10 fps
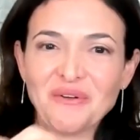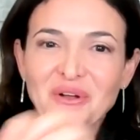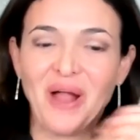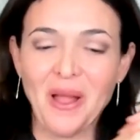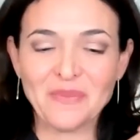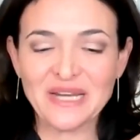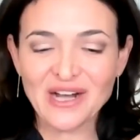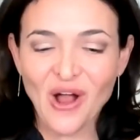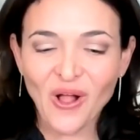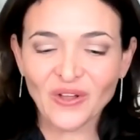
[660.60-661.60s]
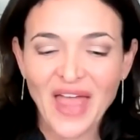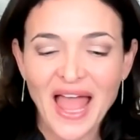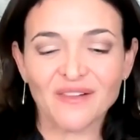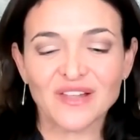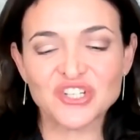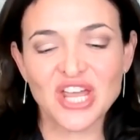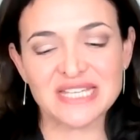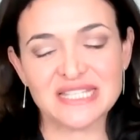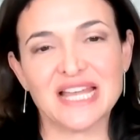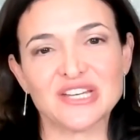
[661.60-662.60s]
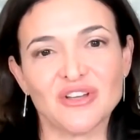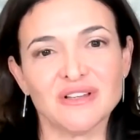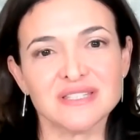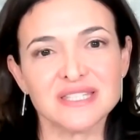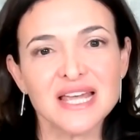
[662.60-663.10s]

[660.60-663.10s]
company called Ella J Essentials,